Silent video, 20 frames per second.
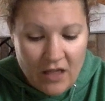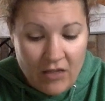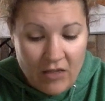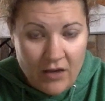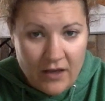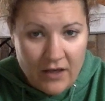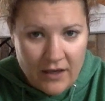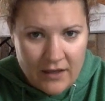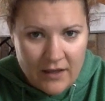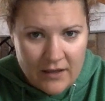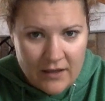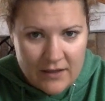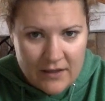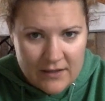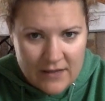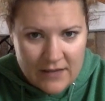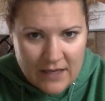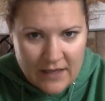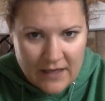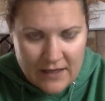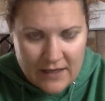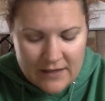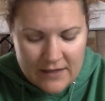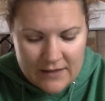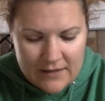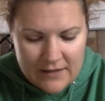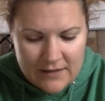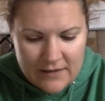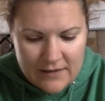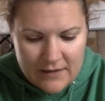looking into his
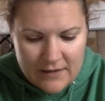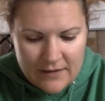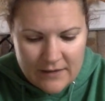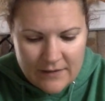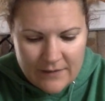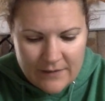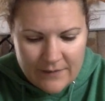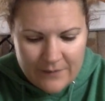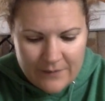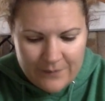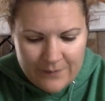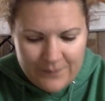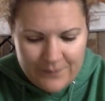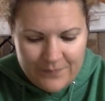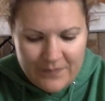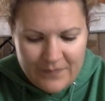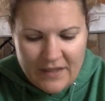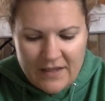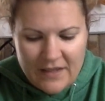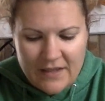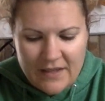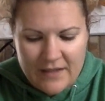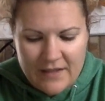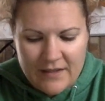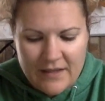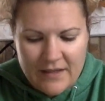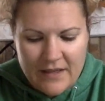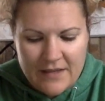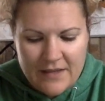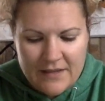eyes. And
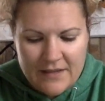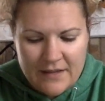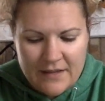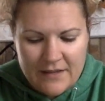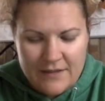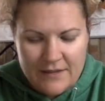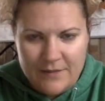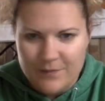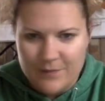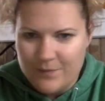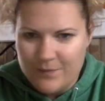he says,